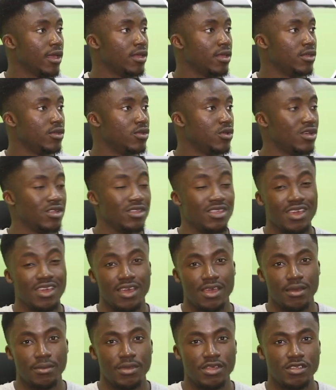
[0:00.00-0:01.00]
you can
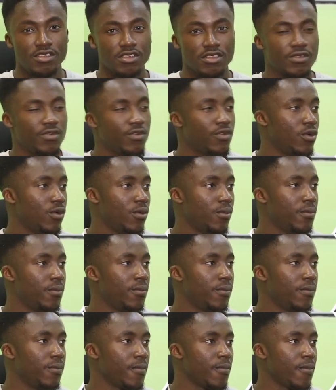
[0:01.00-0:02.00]
get images from,
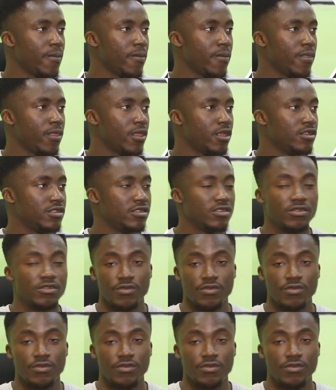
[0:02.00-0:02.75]
it's